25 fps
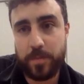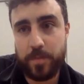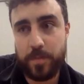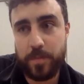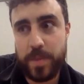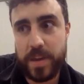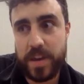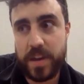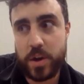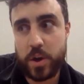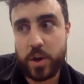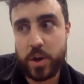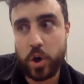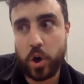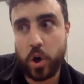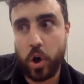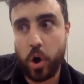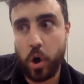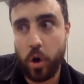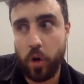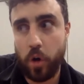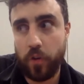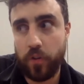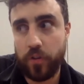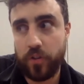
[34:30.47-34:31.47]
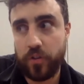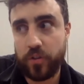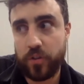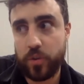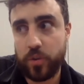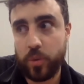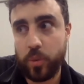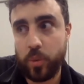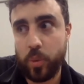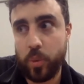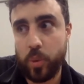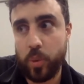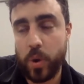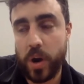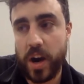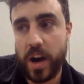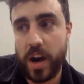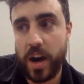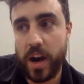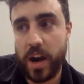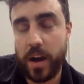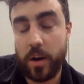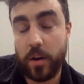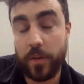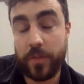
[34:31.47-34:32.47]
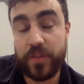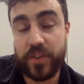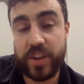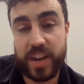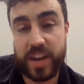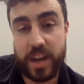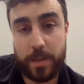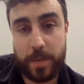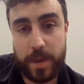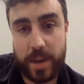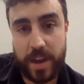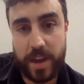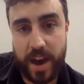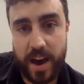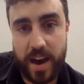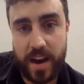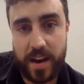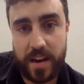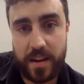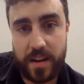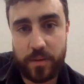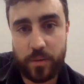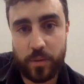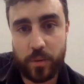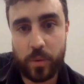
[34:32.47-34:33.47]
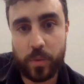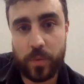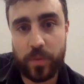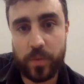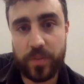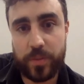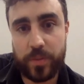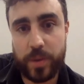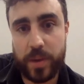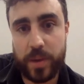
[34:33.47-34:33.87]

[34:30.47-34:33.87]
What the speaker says: That's because of GDPR rules.